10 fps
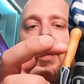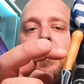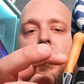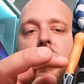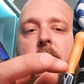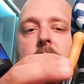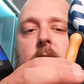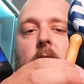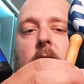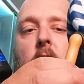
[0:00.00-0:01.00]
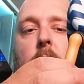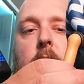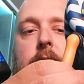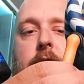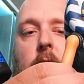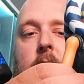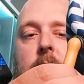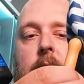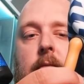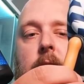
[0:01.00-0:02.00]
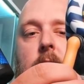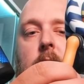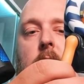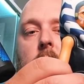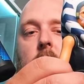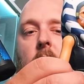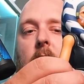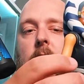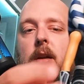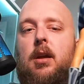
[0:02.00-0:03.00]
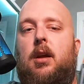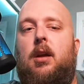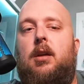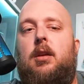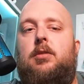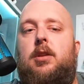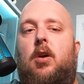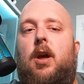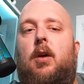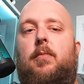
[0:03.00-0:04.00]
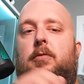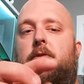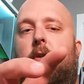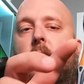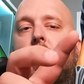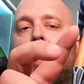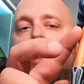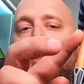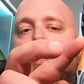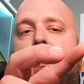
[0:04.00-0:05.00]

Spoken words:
There is no elbow joint, right? There's no elbow joint. This